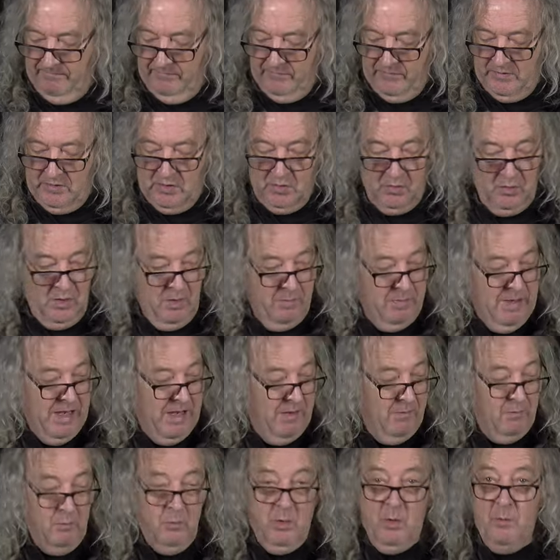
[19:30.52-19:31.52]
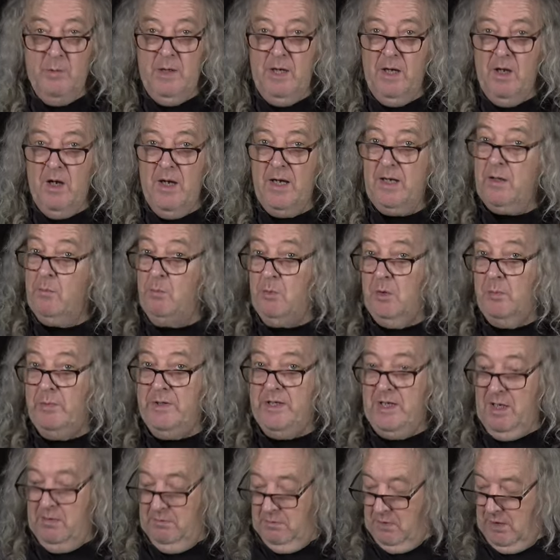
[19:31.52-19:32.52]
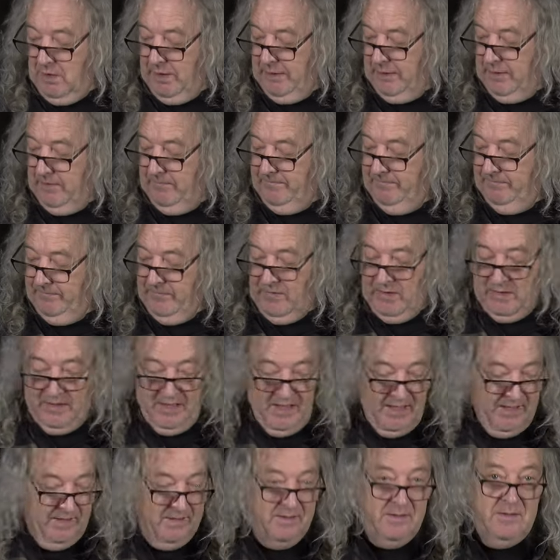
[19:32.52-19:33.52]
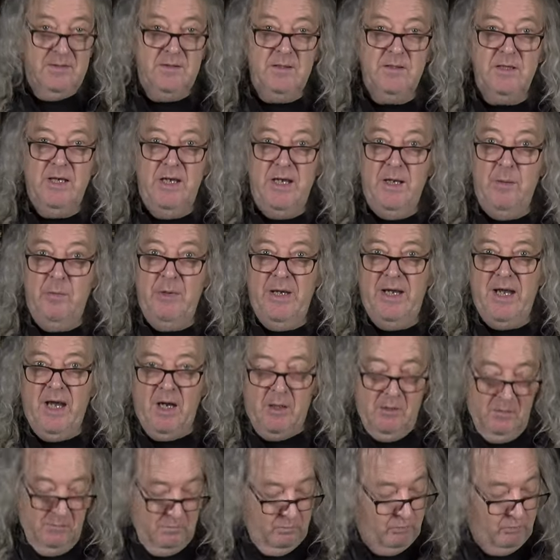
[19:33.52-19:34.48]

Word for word: talk about what we like and what we don't like, okay? Here we go.